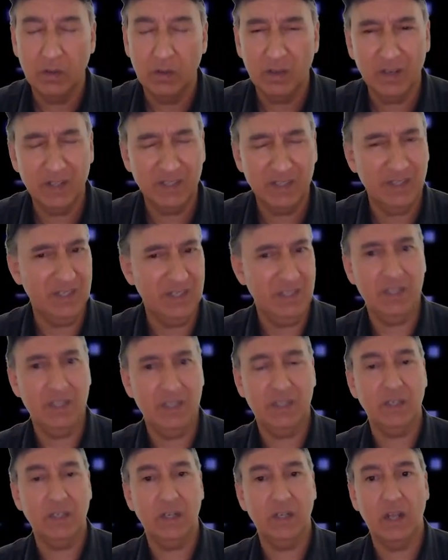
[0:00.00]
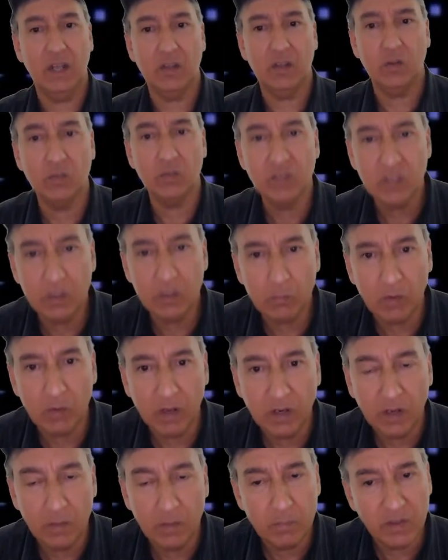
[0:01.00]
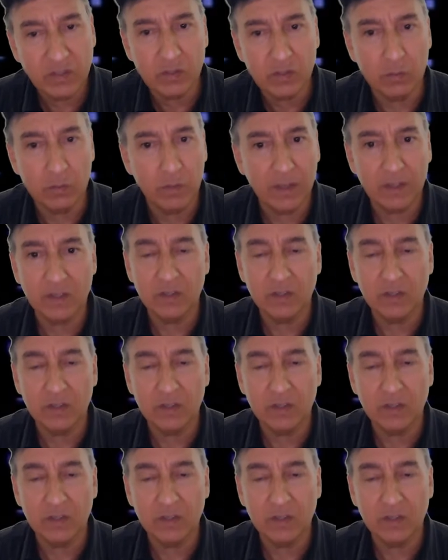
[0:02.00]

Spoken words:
I said, geez, I said, that don't seem right. I messaged him back.